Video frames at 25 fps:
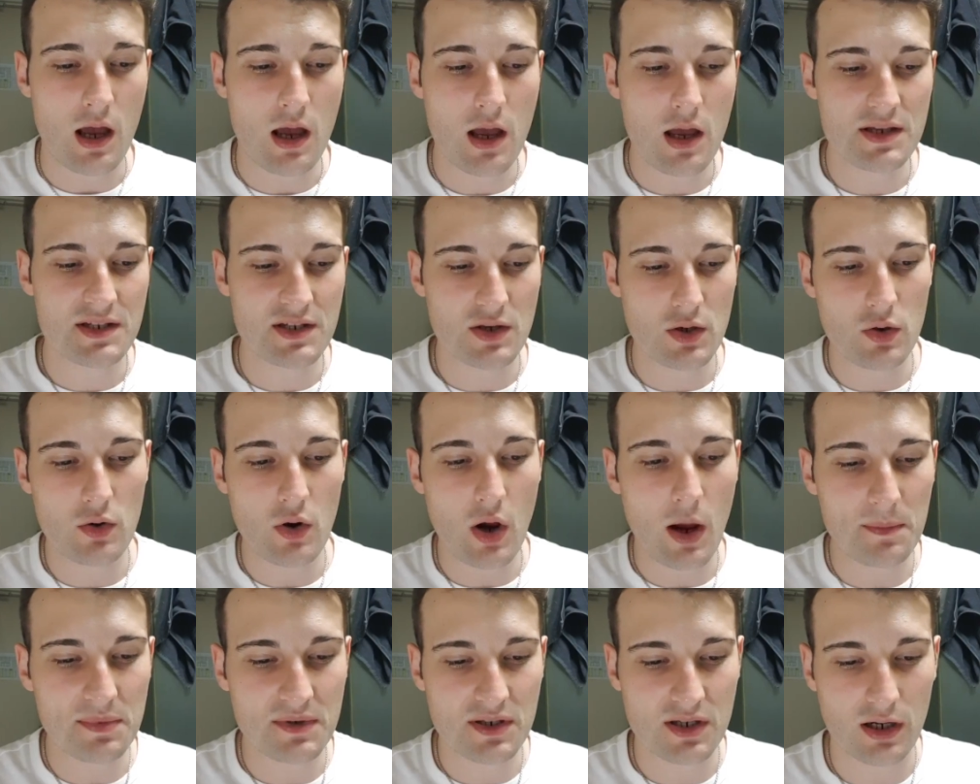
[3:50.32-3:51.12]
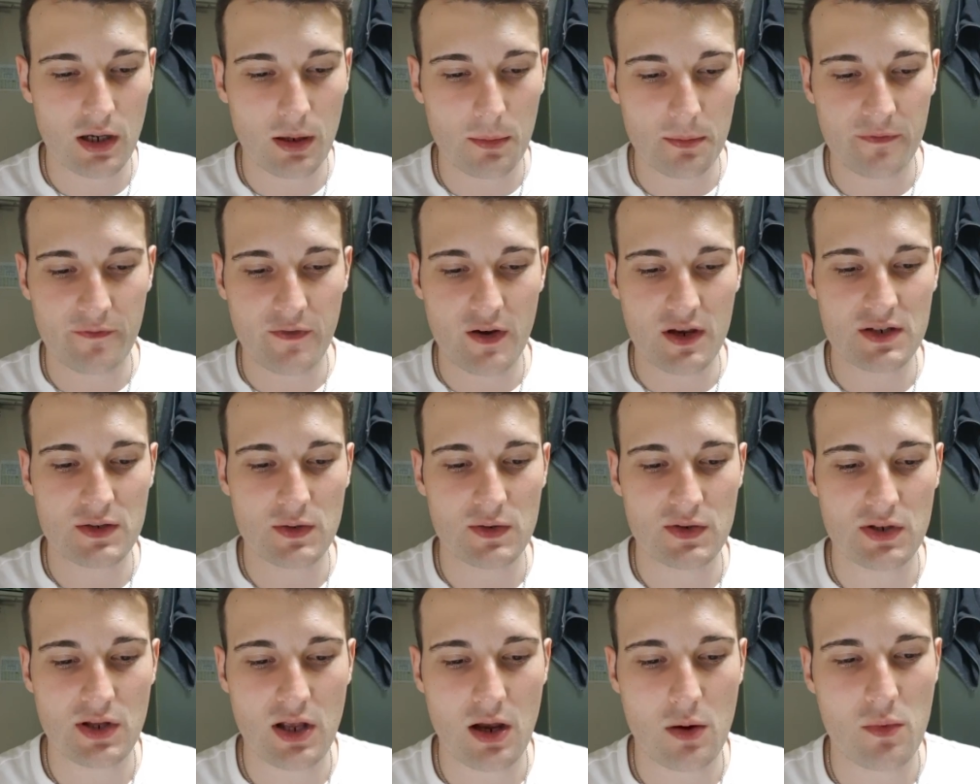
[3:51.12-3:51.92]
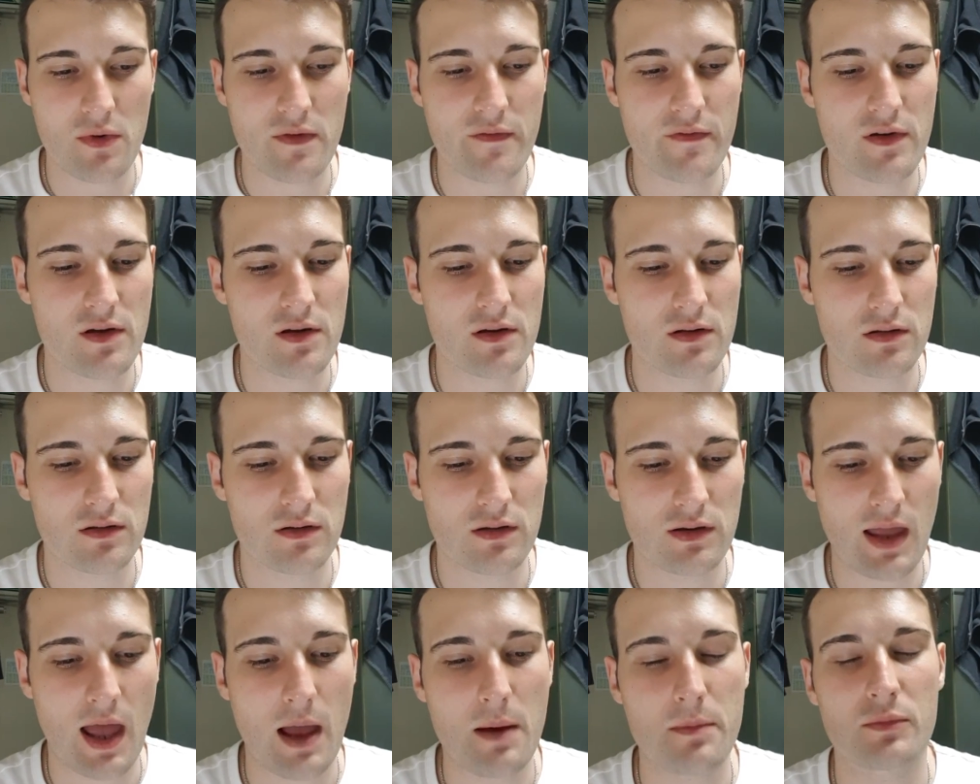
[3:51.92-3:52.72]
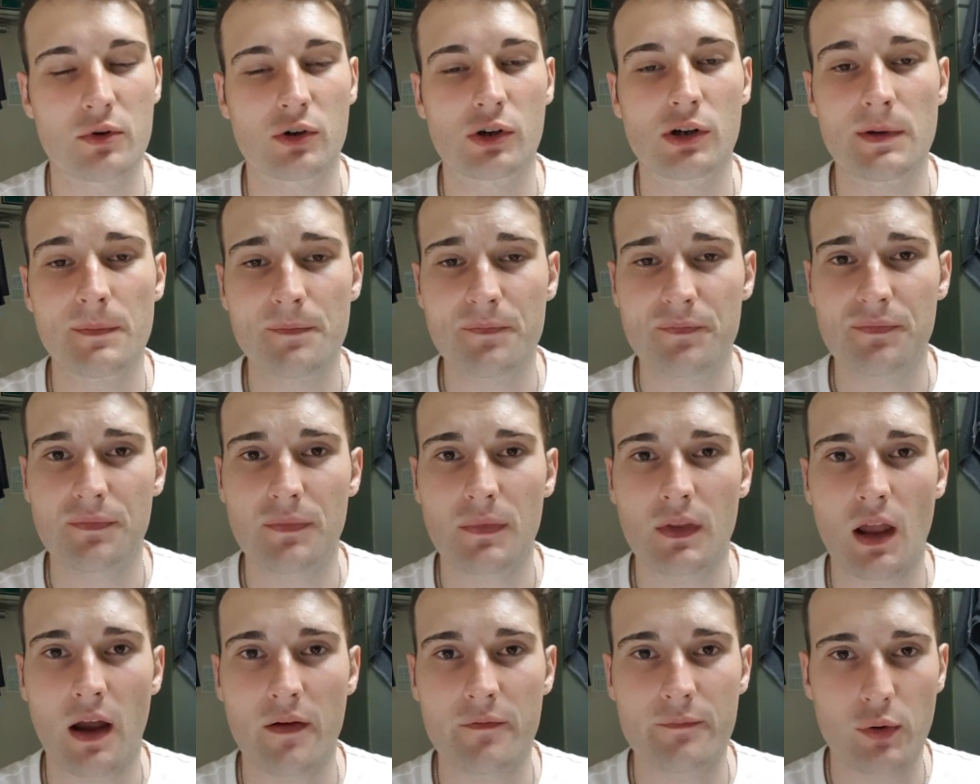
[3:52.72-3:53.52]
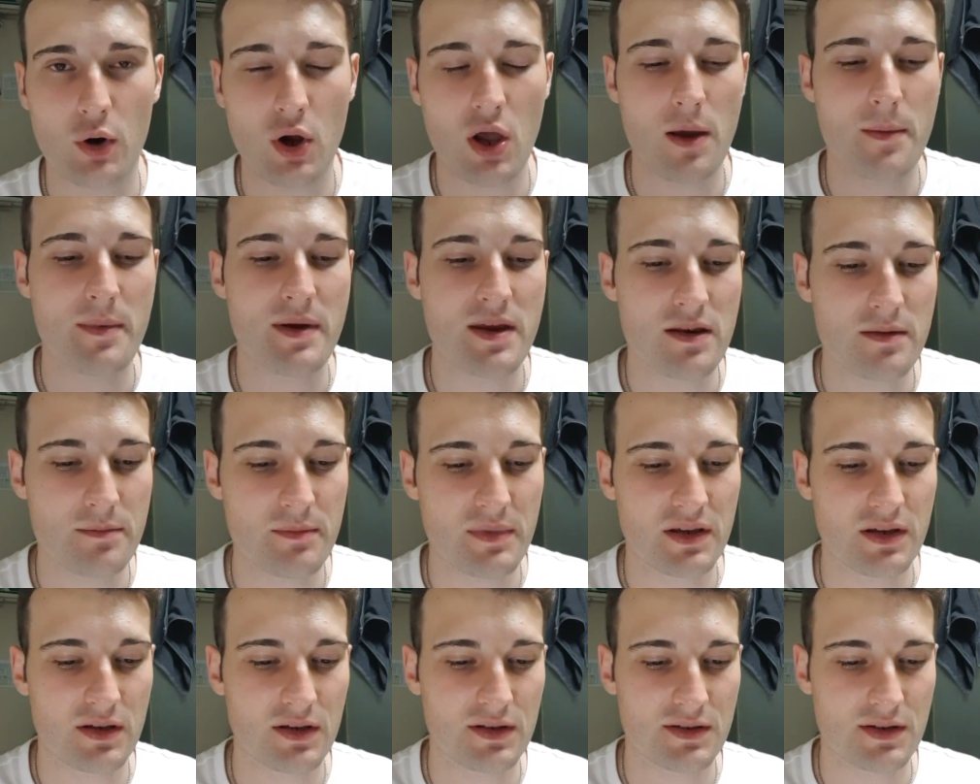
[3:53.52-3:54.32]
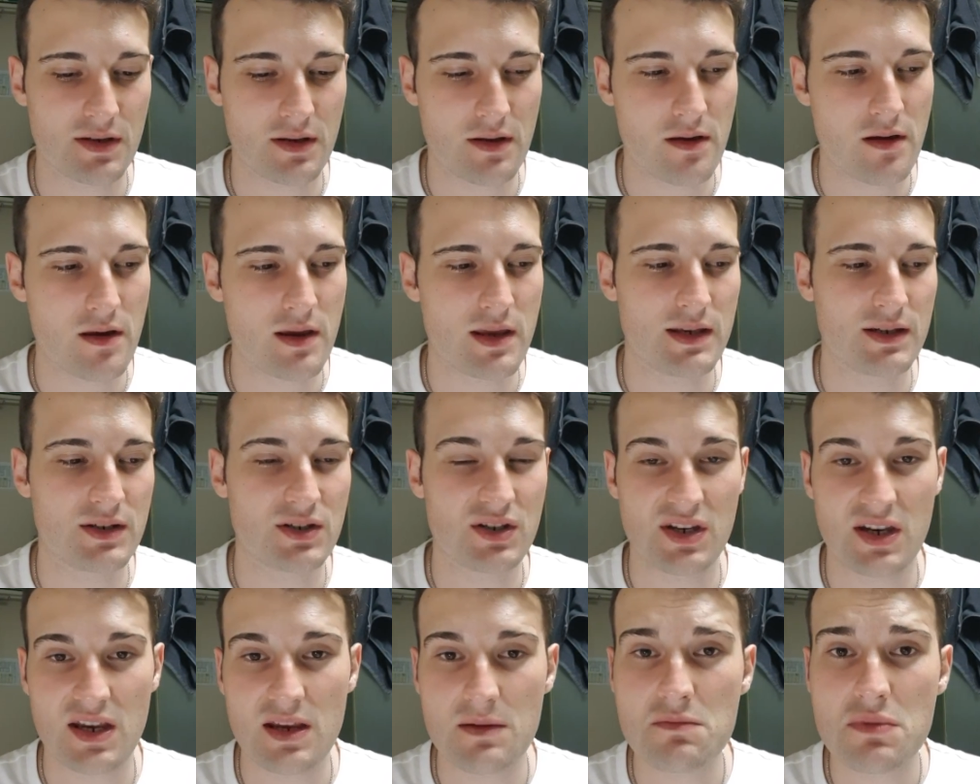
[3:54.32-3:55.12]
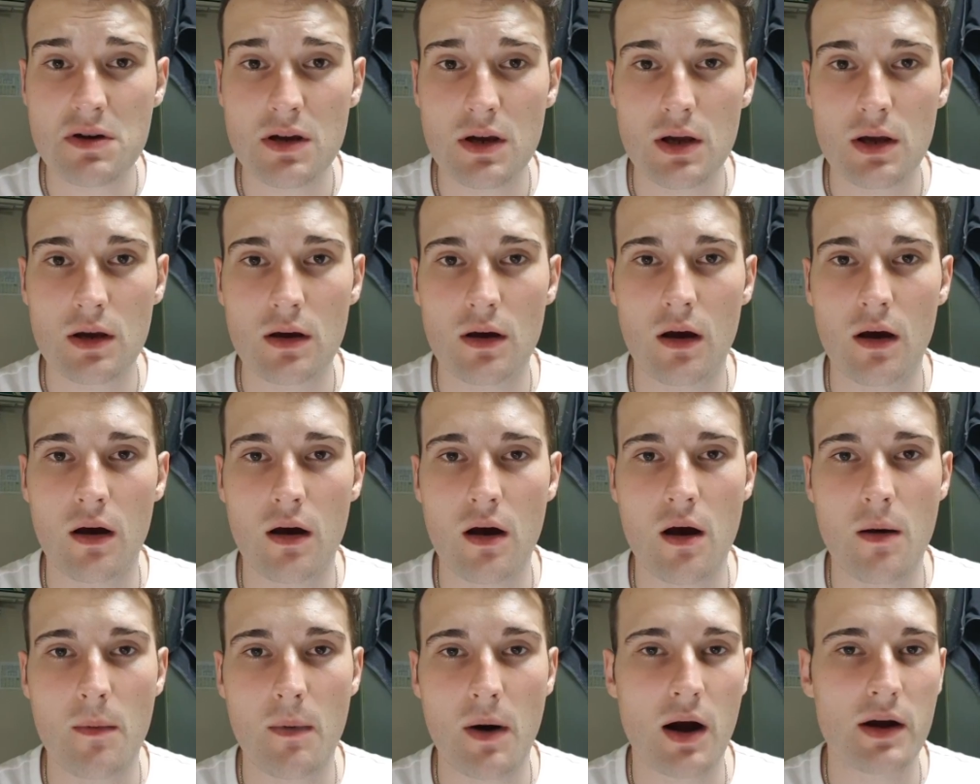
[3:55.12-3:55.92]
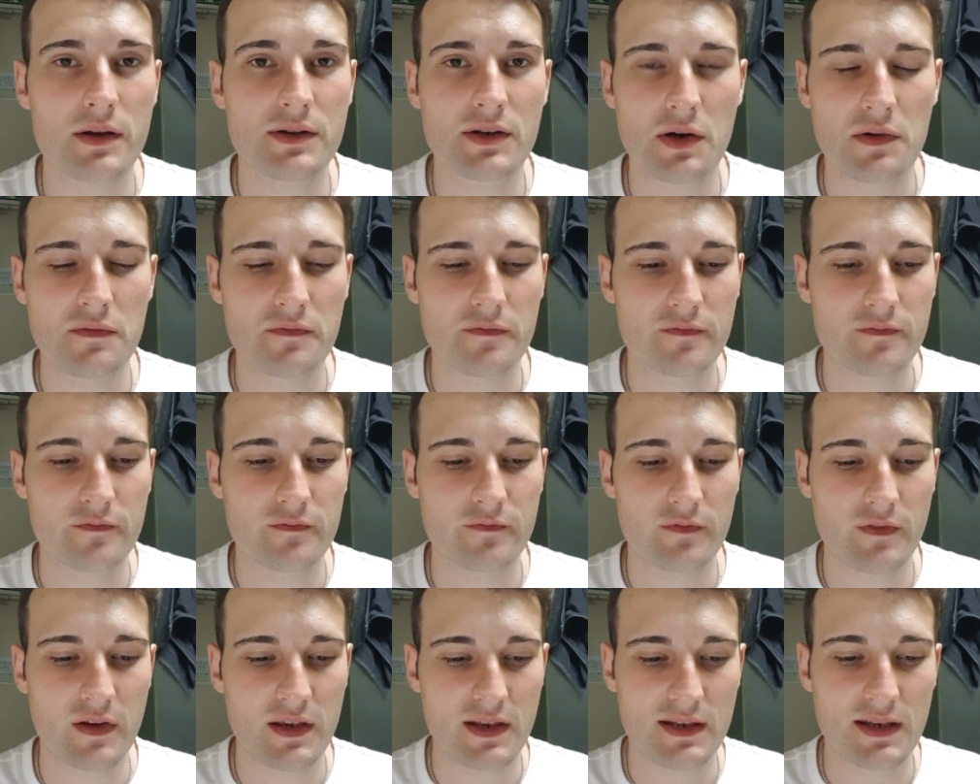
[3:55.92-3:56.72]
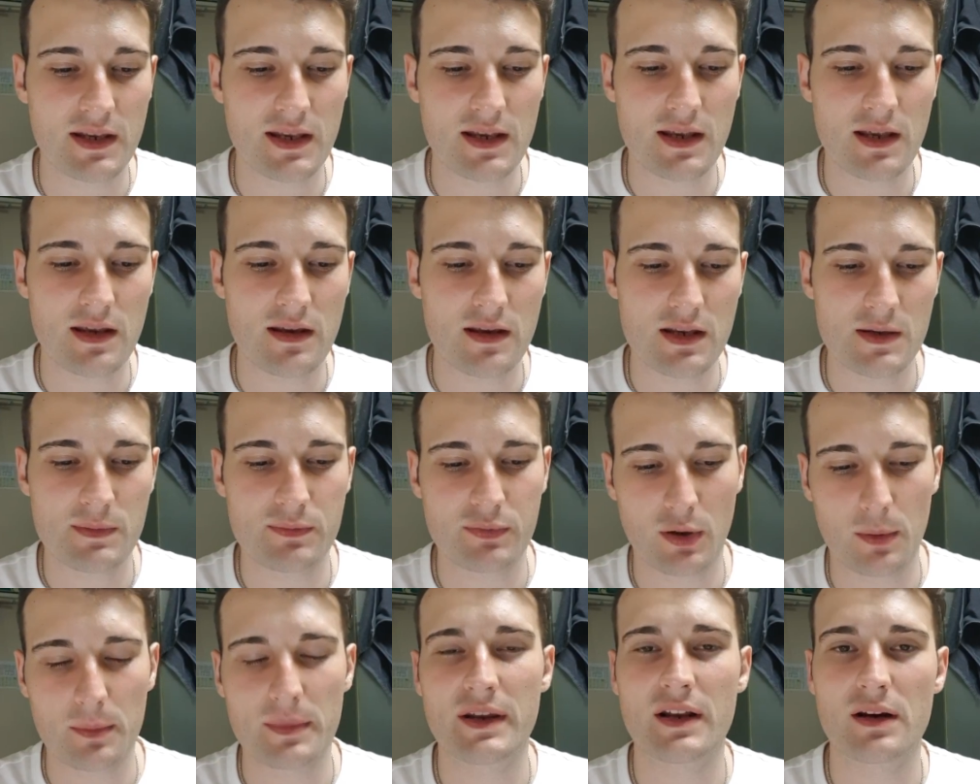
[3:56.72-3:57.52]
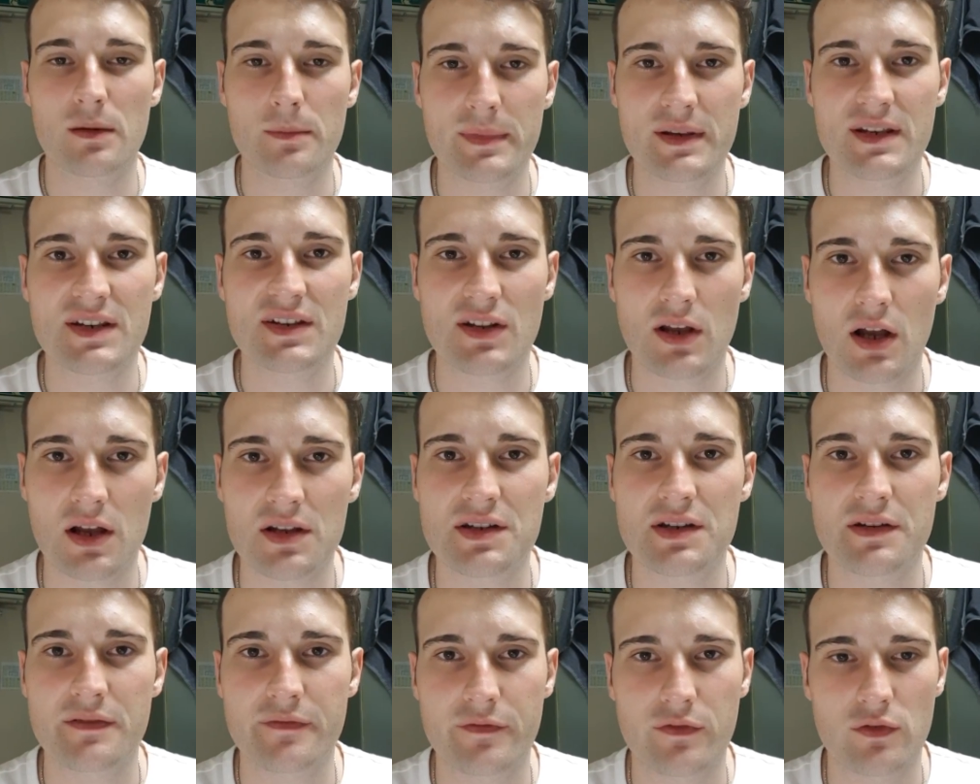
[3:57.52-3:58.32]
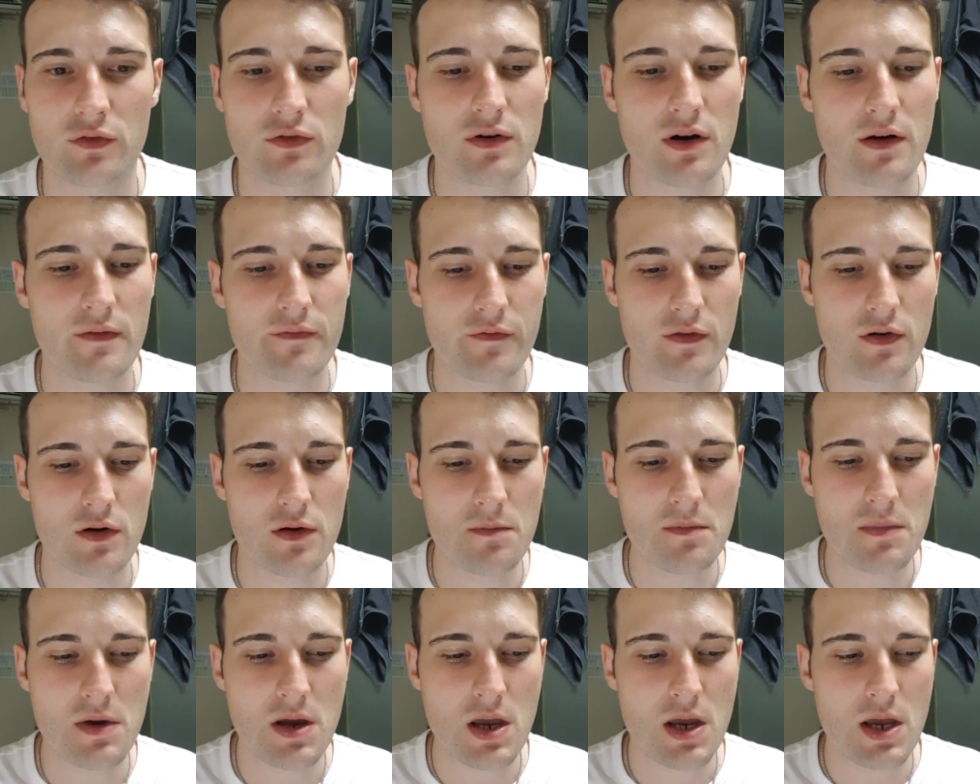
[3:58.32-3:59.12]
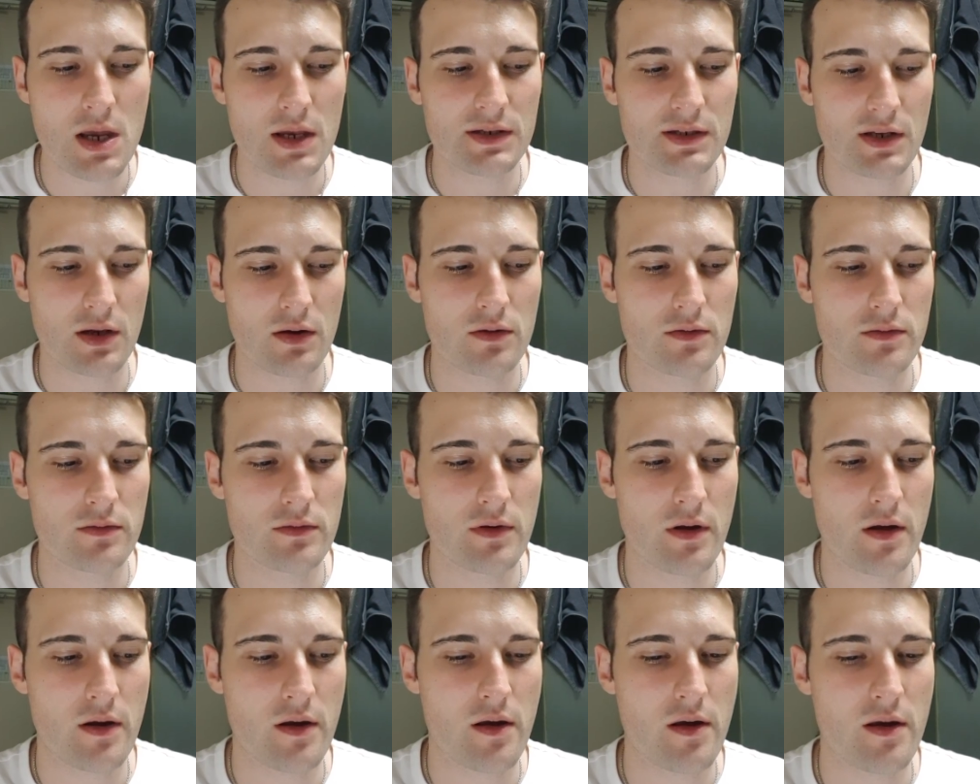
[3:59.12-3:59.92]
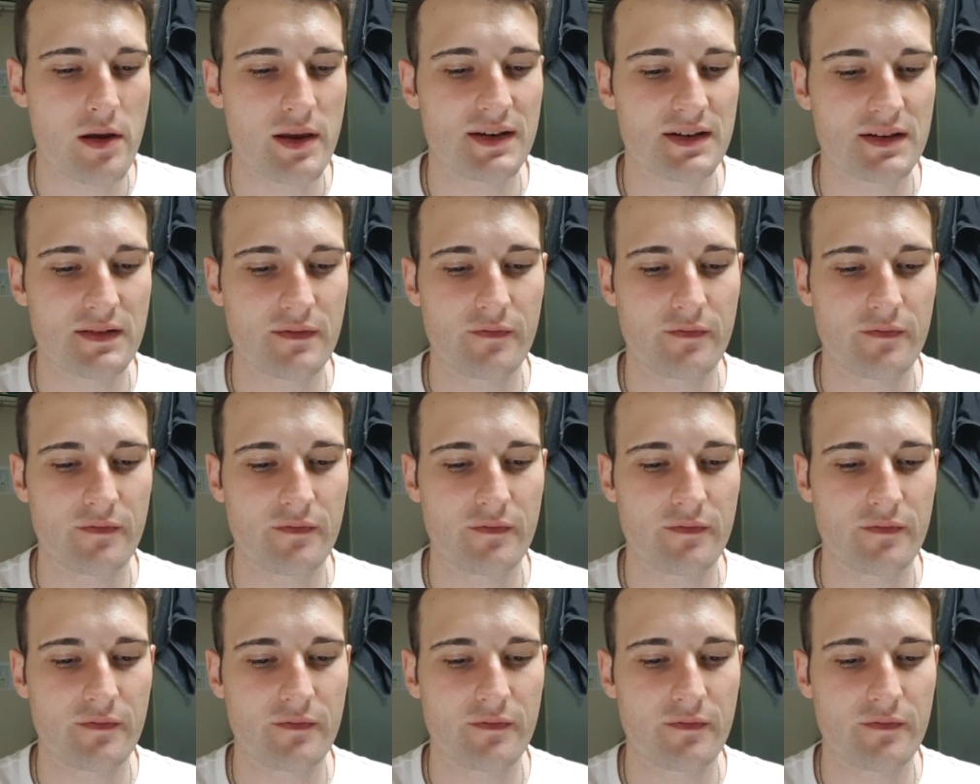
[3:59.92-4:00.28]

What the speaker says: So up top, first we'll start with Kamara. I've put him in because he's cheap. He's probably going to be starting for Fulham, so his